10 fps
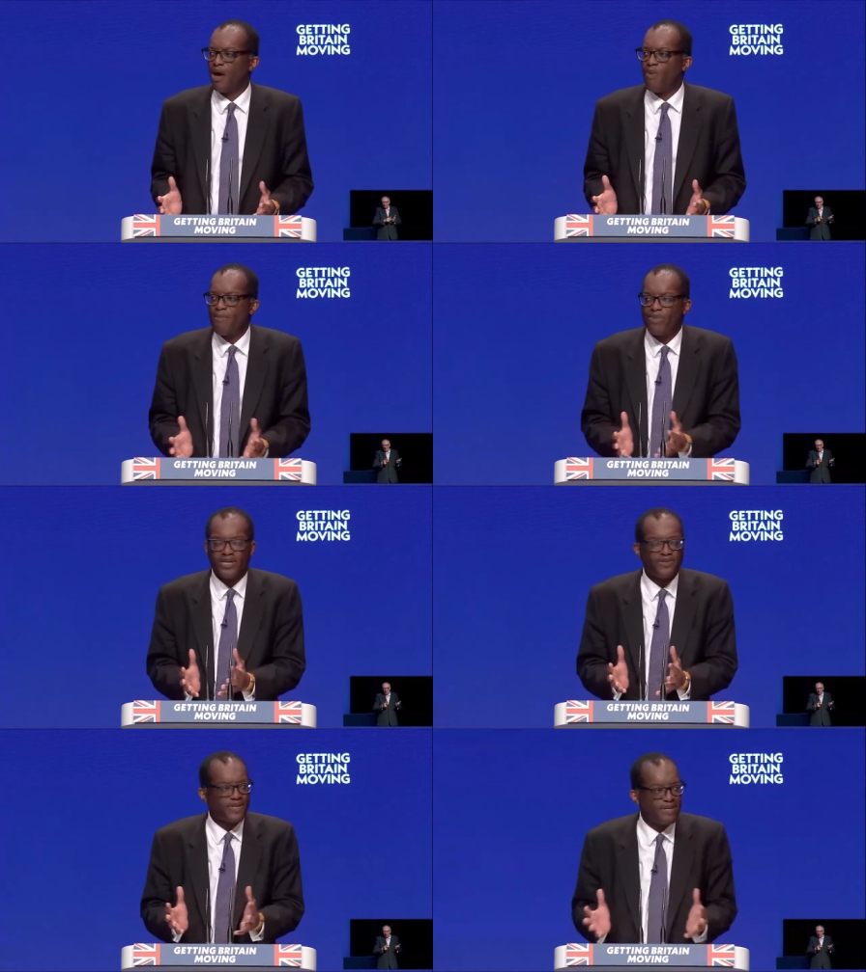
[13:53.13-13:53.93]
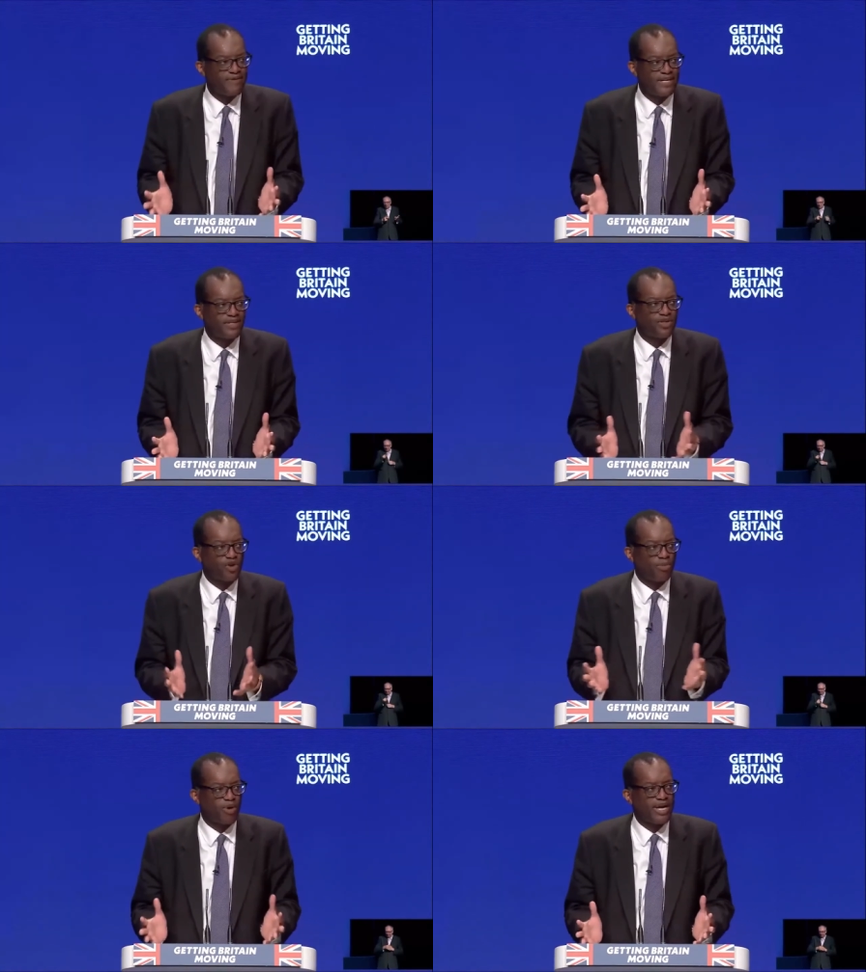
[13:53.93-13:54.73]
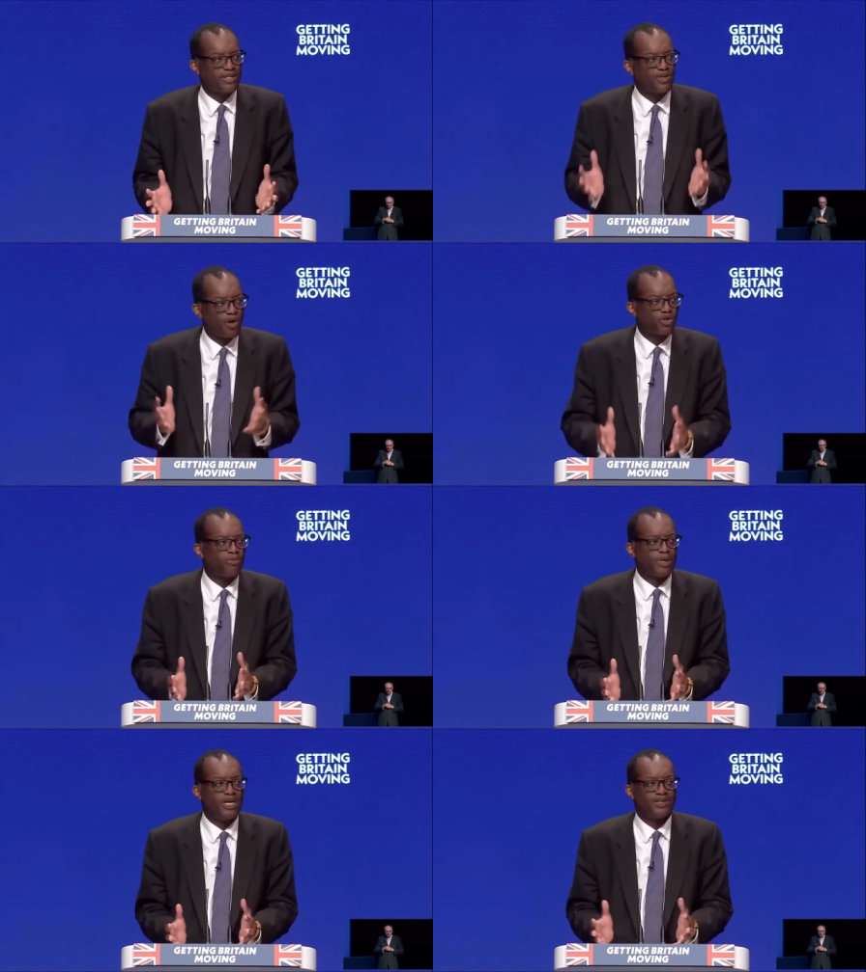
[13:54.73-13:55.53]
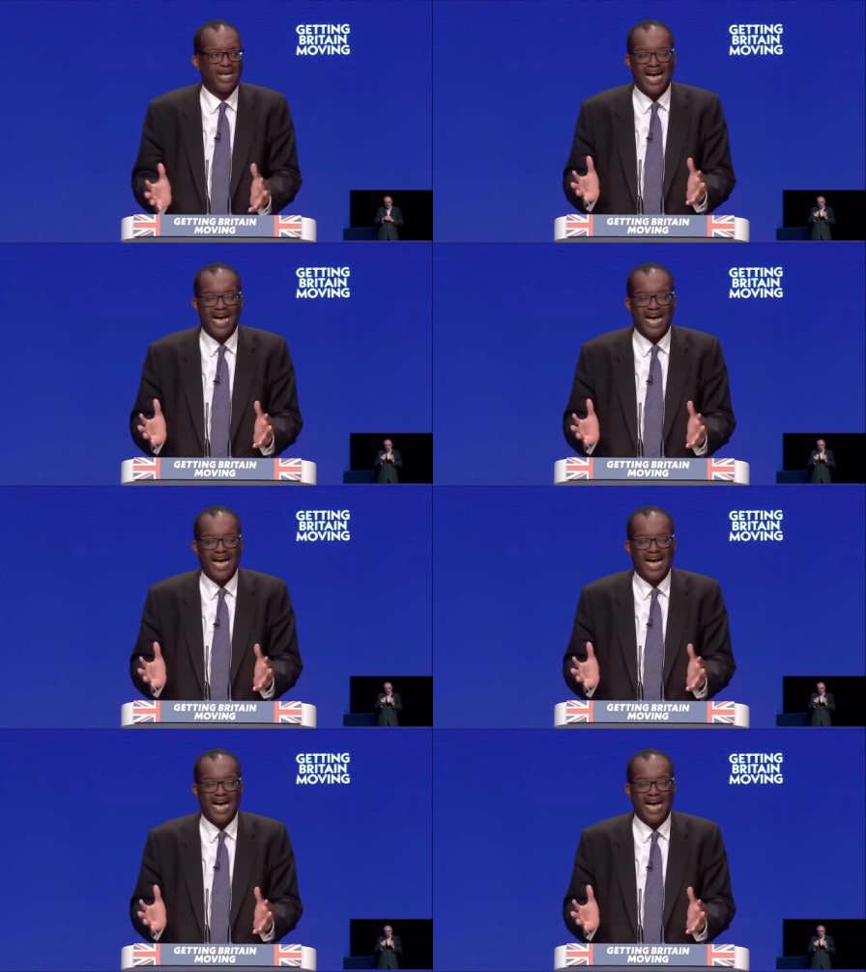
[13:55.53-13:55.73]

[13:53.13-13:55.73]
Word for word: And when Britain's innovators, job creators, entrepreneurs,